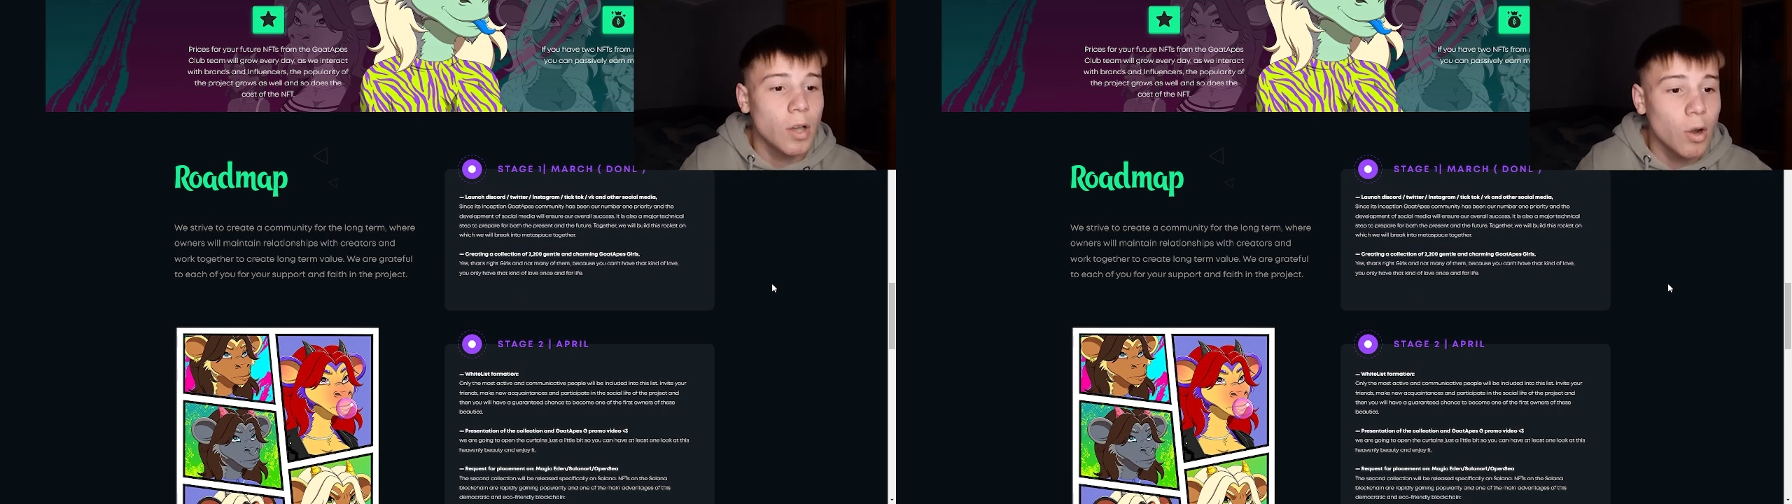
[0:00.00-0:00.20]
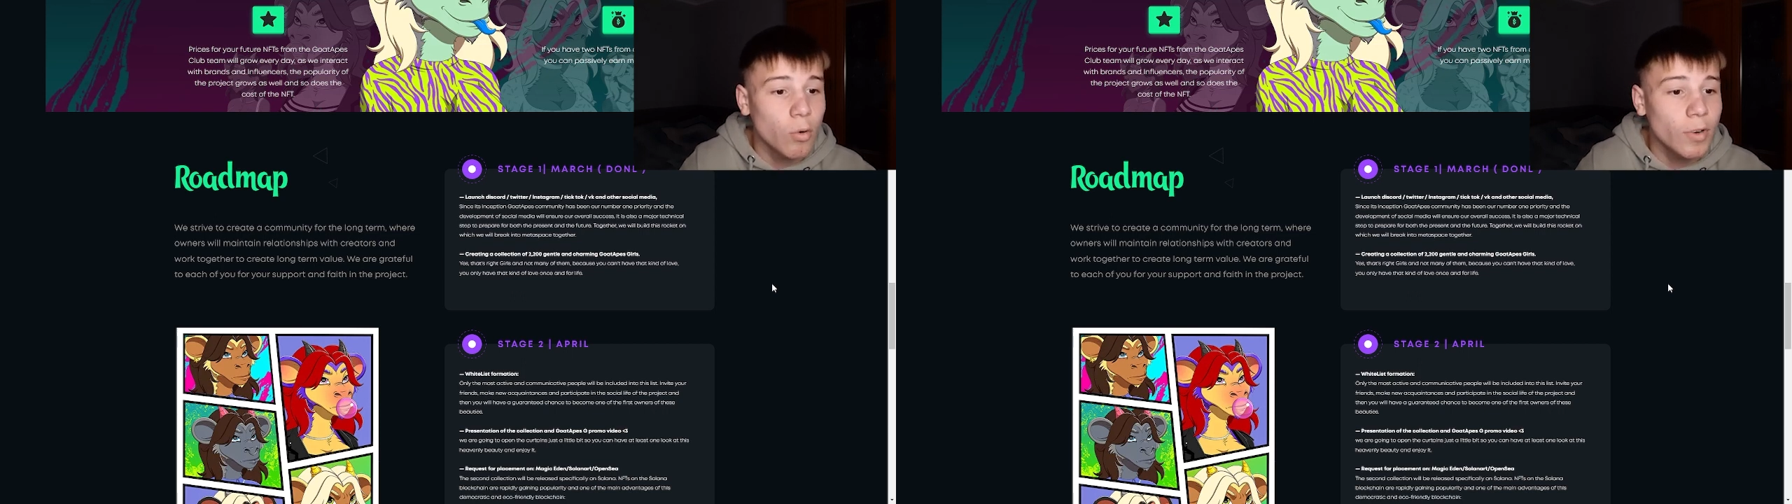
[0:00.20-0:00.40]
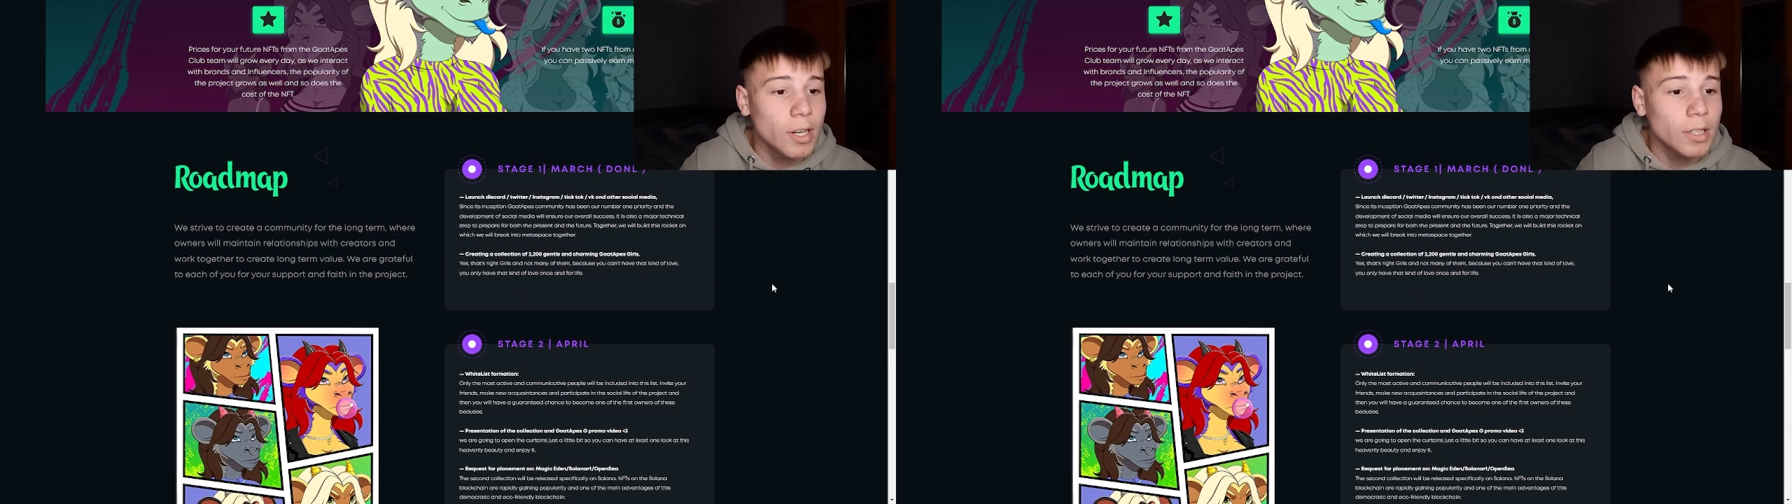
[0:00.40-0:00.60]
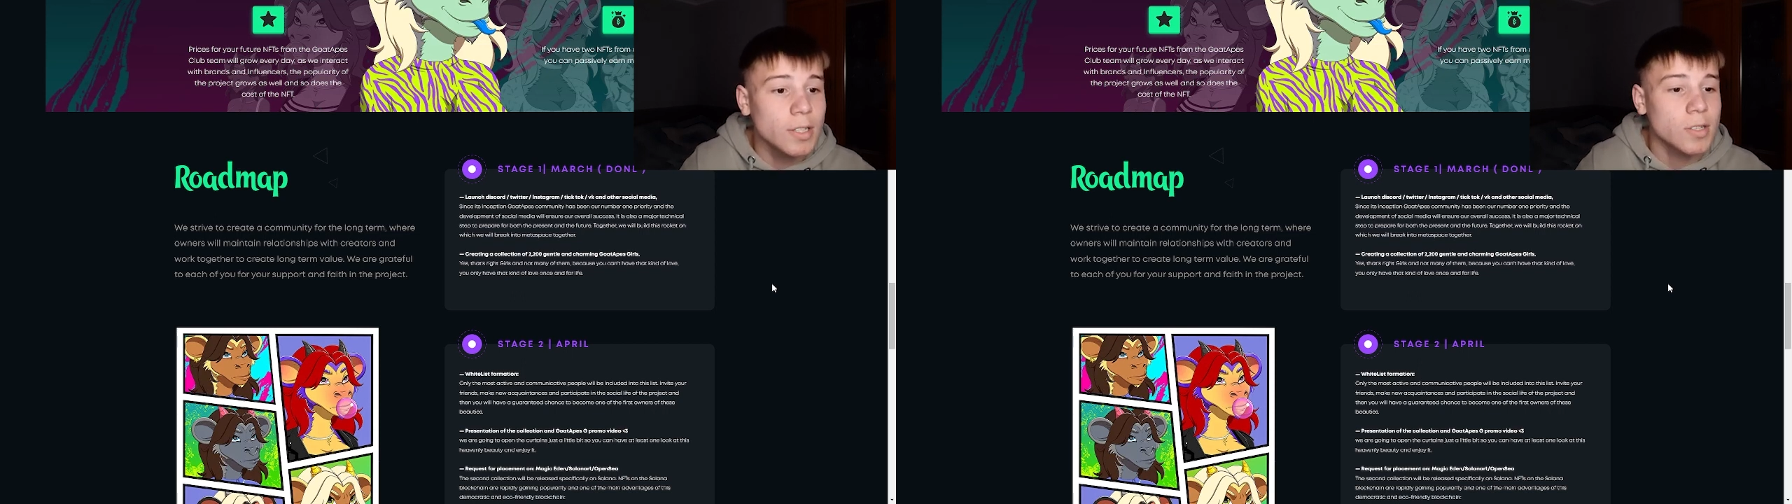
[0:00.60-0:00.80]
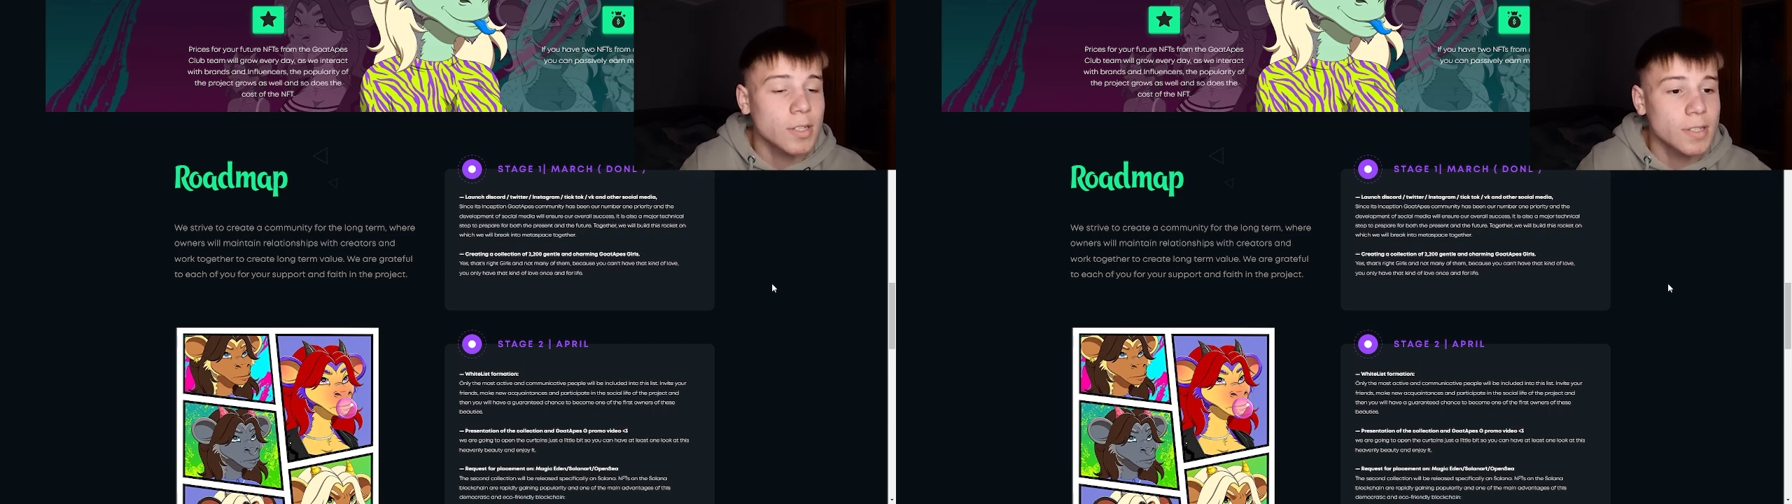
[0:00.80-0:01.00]
overall
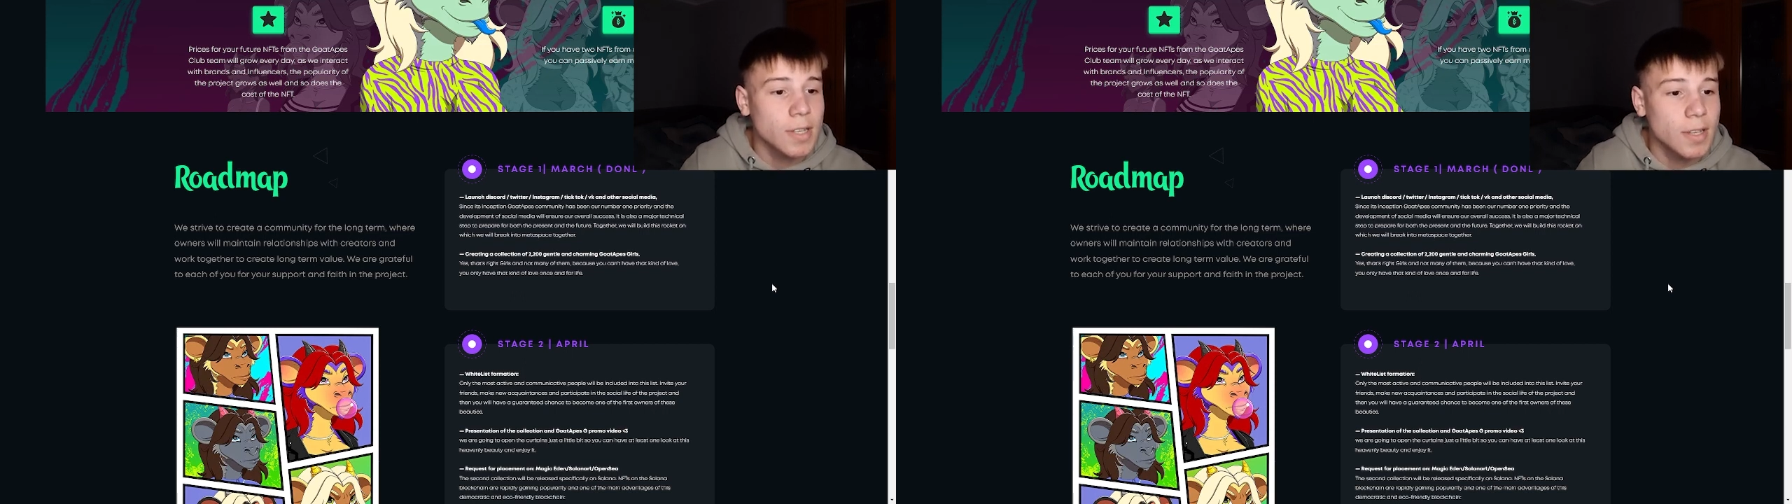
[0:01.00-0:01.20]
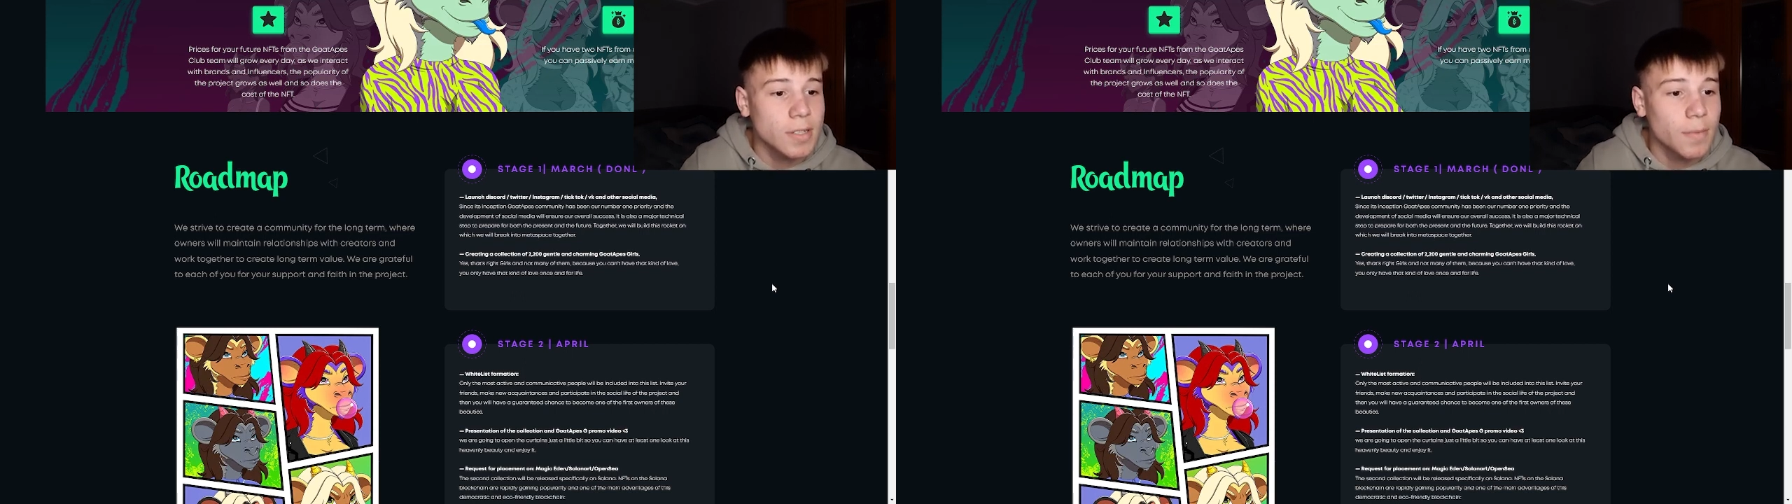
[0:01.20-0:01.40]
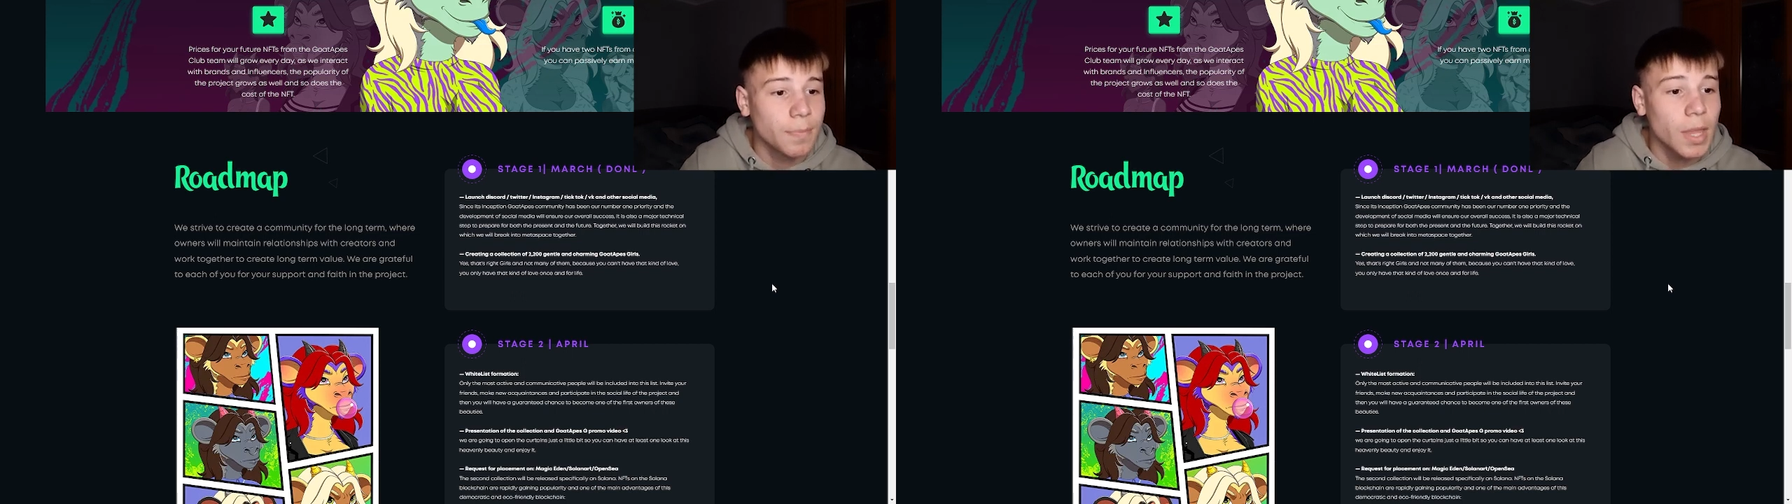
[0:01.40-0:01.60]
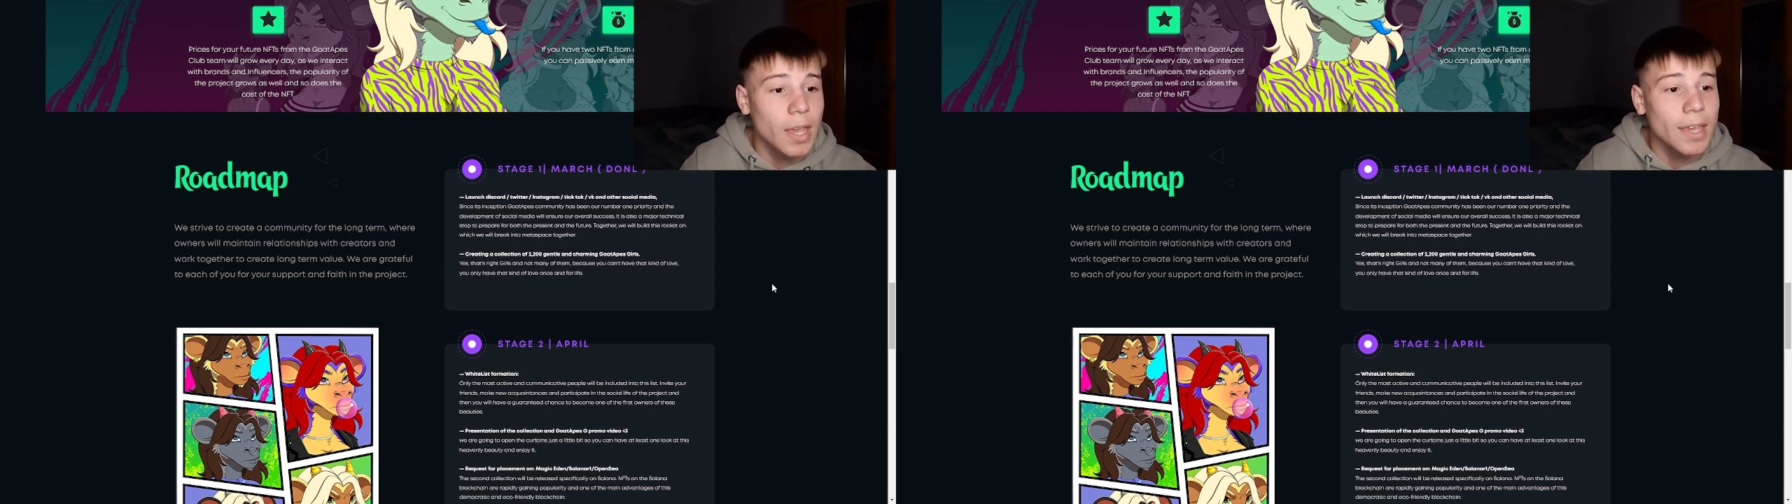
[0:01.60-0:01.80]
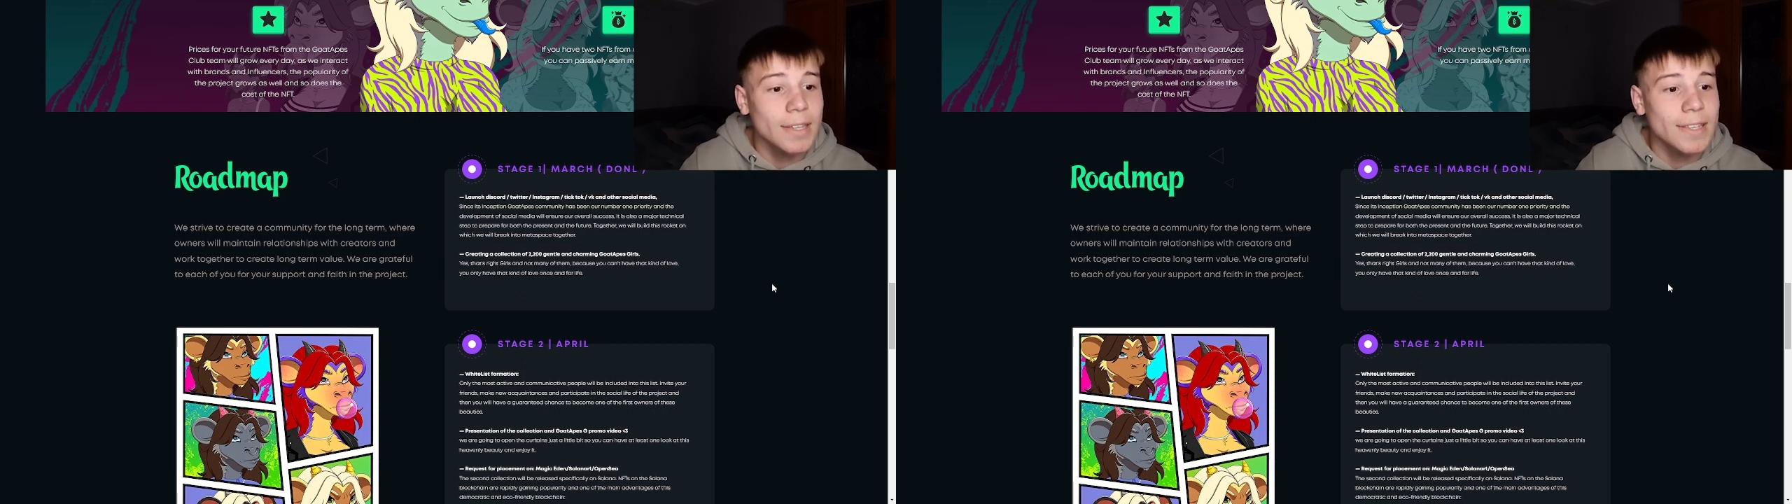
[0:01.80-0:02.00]
success.
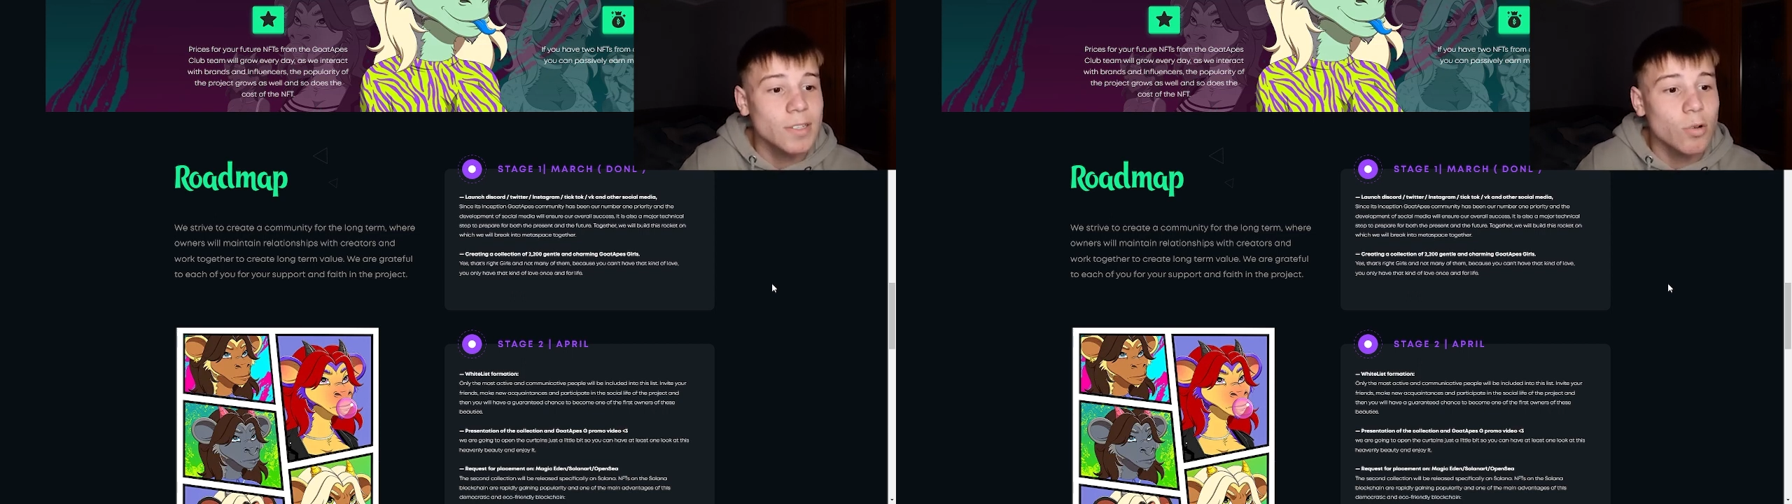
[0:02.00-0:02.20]
It is